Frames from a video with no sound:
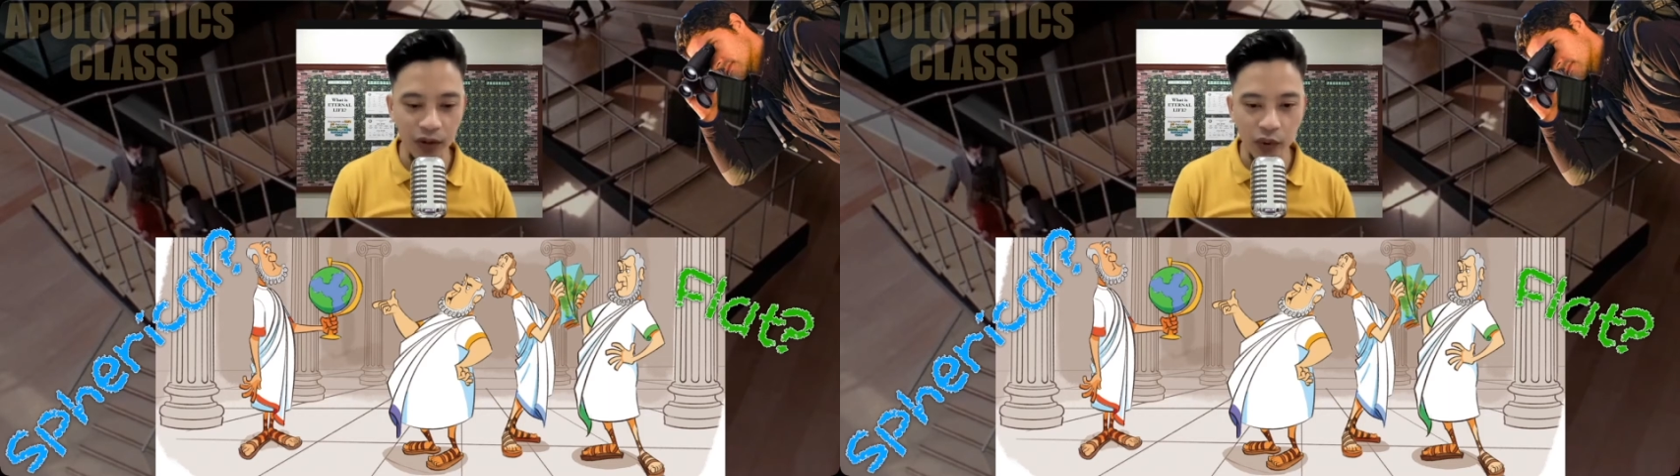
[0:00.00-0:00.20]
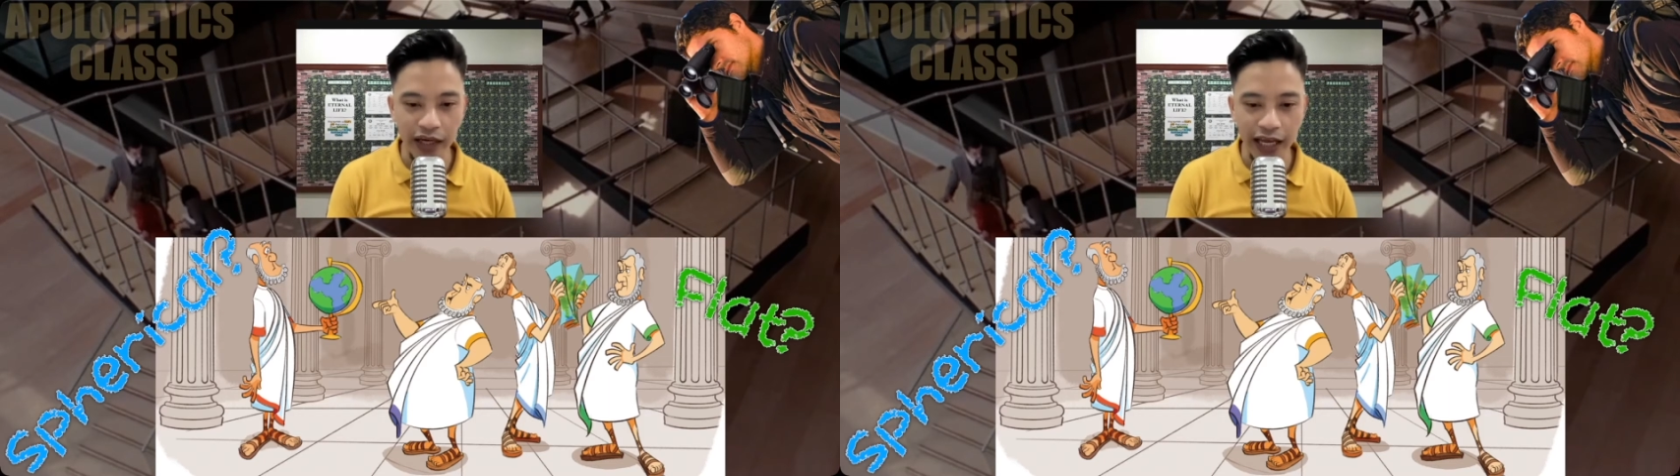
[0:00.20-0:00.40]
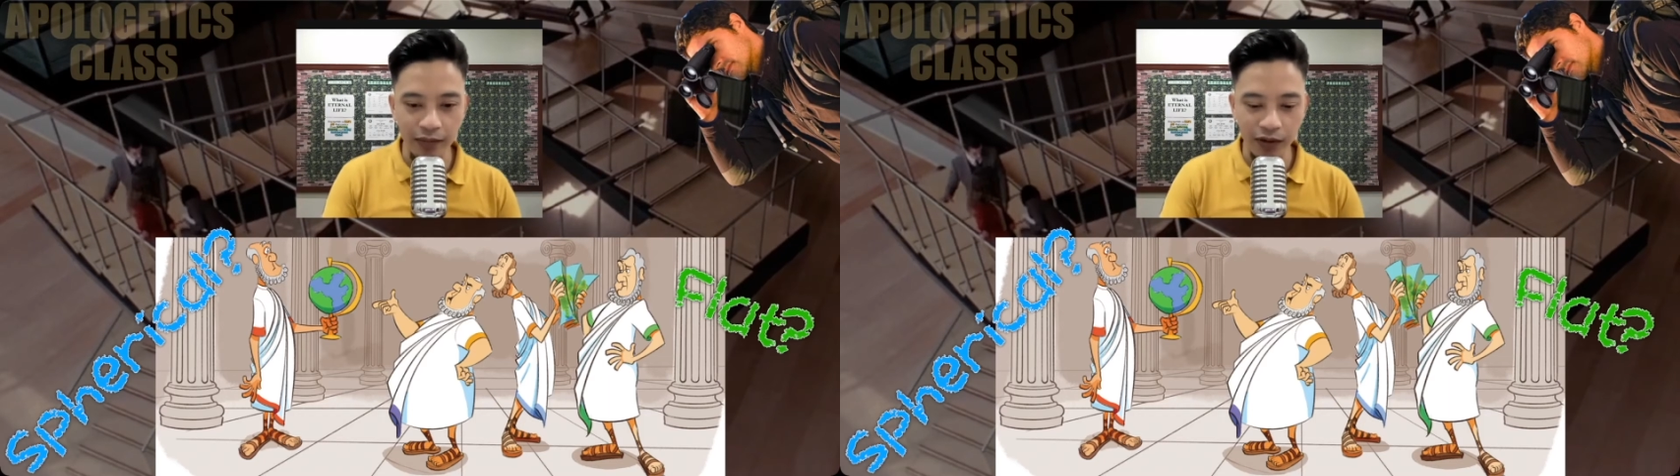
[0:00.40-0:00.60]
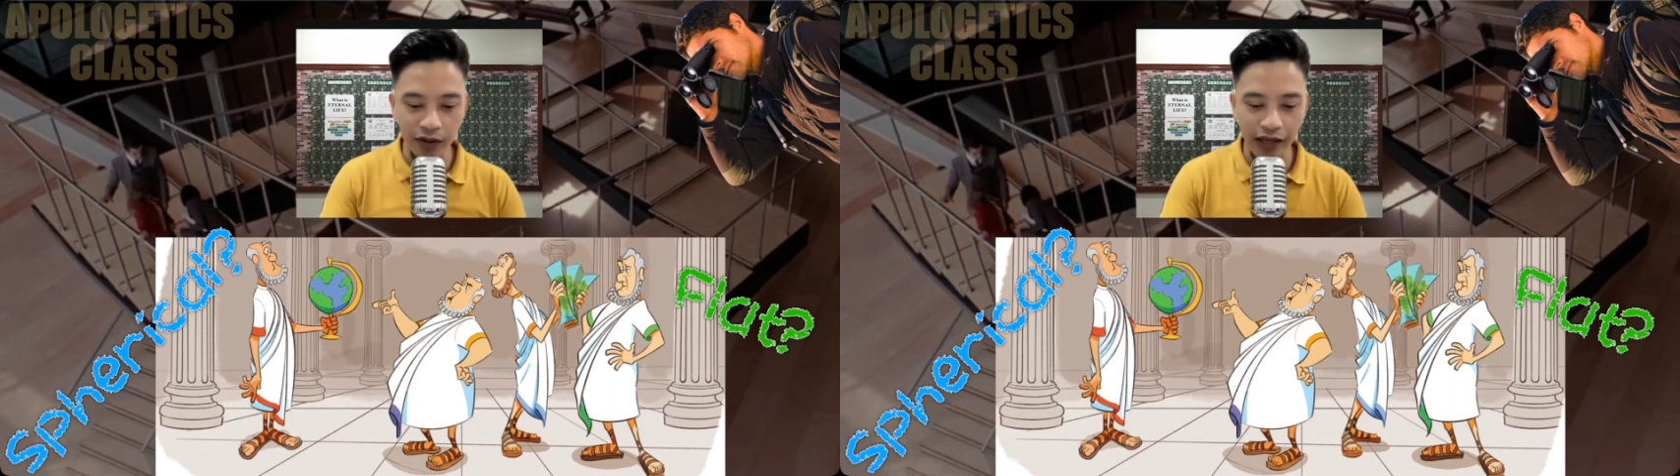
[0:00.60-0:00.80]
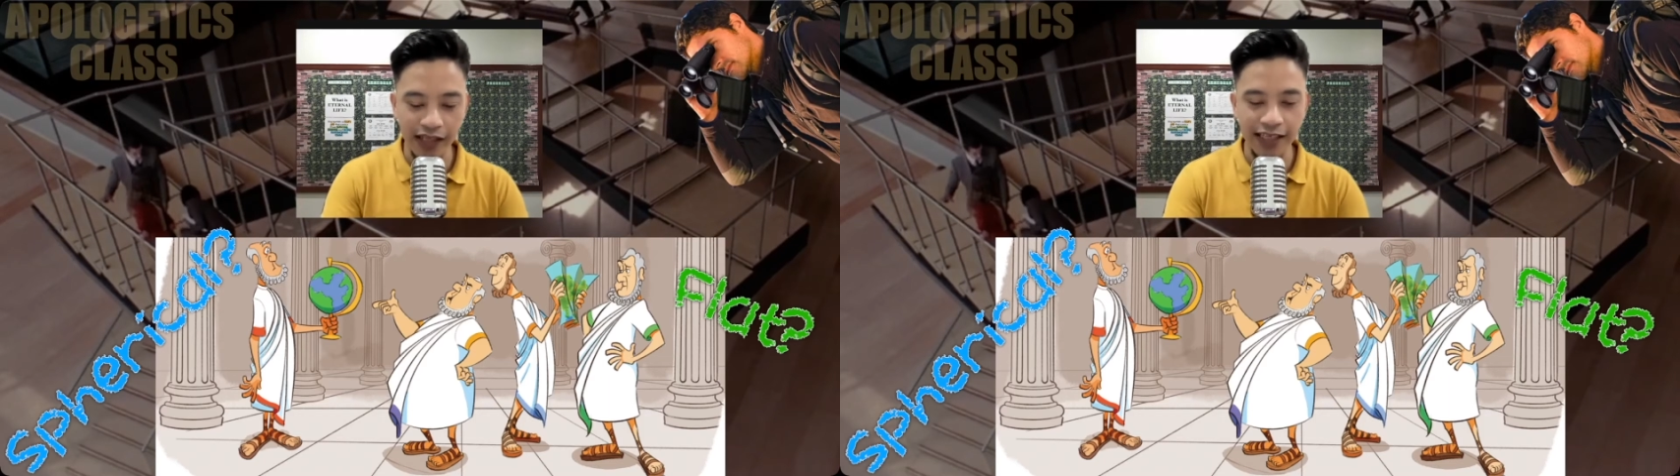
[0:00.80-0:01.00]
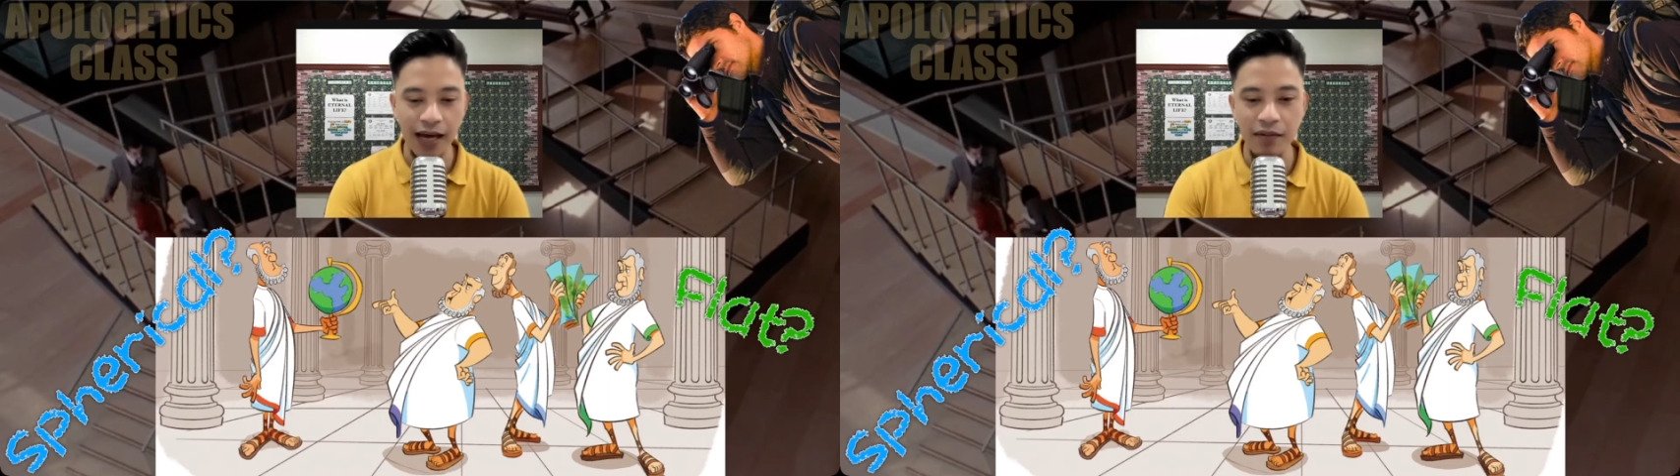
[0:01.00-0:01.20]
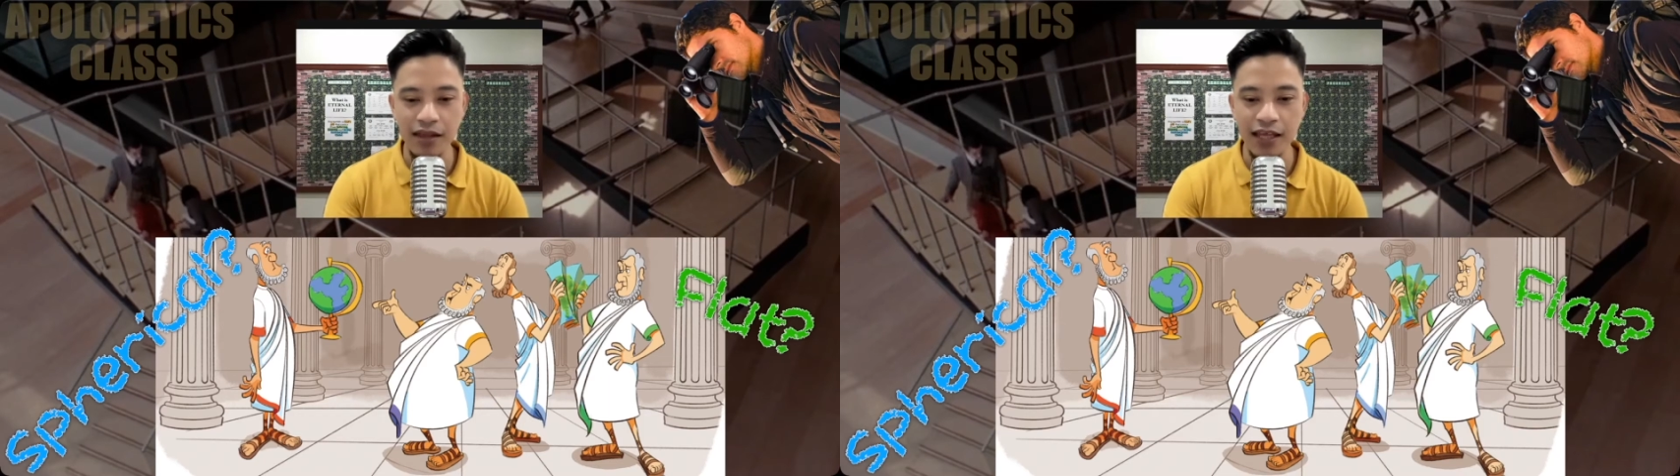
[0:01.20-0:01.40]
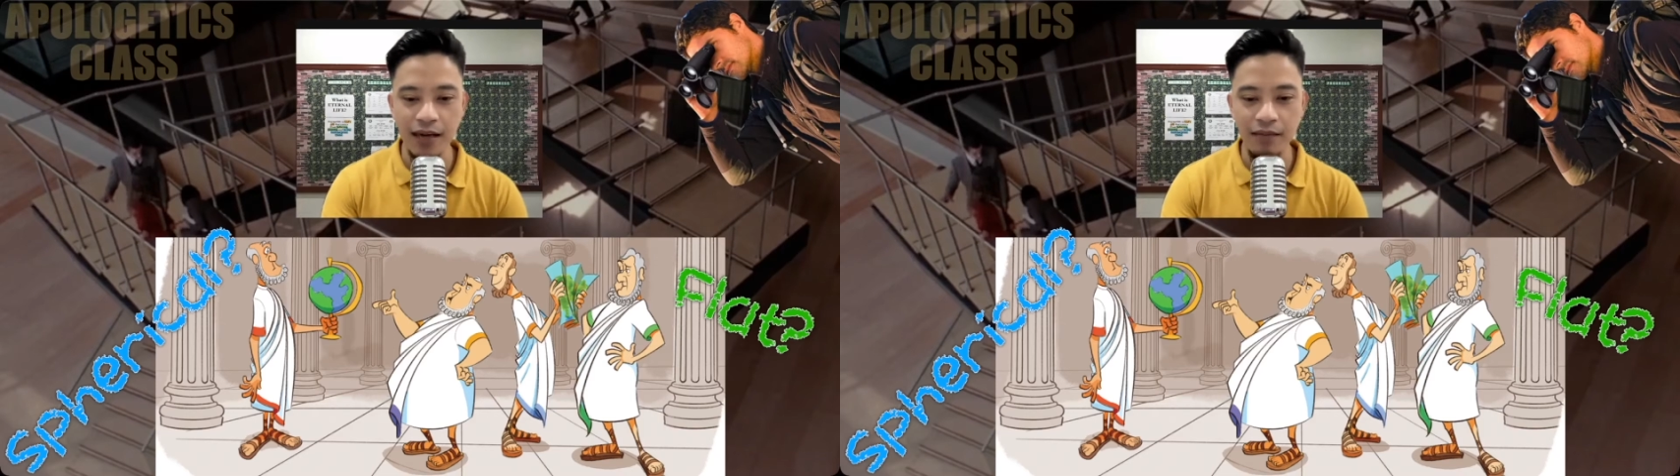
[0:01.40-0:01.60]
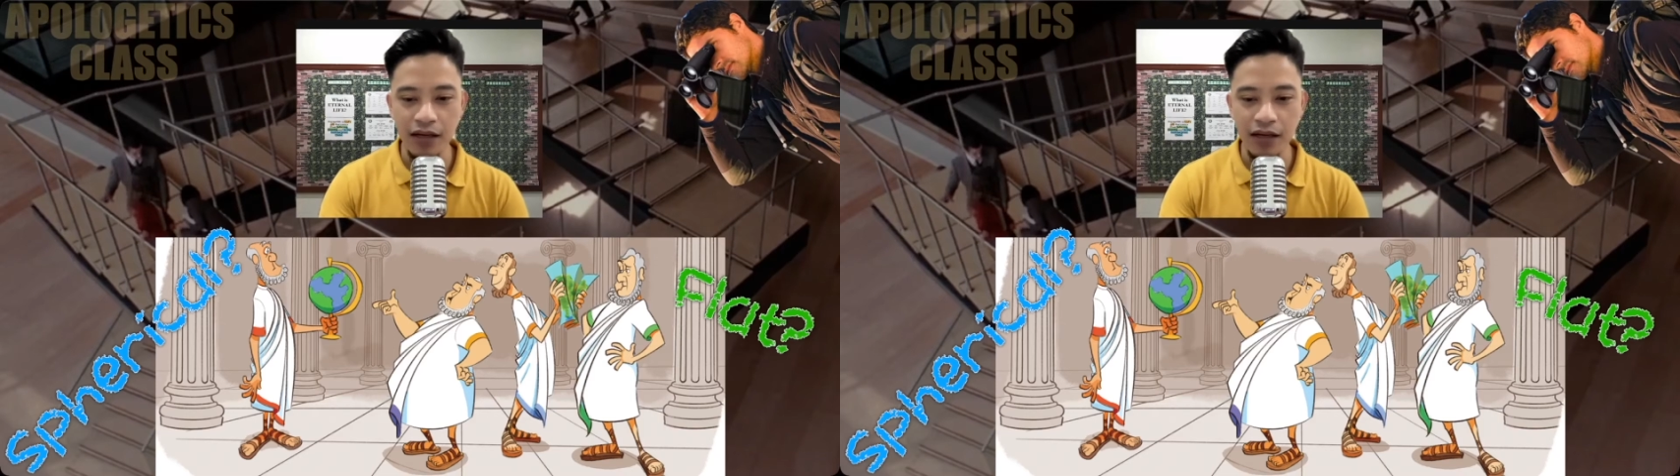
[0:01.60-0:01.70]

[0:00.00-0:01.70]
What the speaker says: were able to examine them,